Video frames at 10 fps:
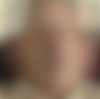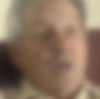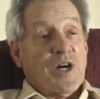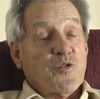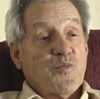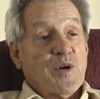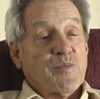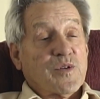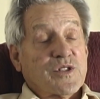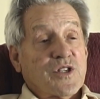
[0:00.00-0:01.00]
I
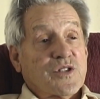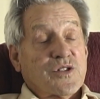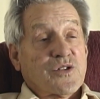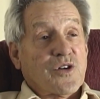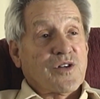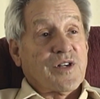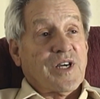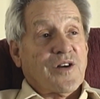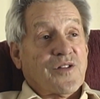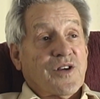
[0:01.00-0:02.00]
remember it's just a circling
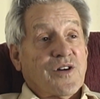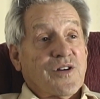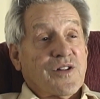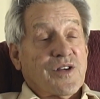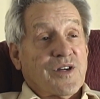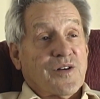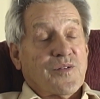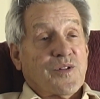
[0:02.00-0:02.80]
out there and uh,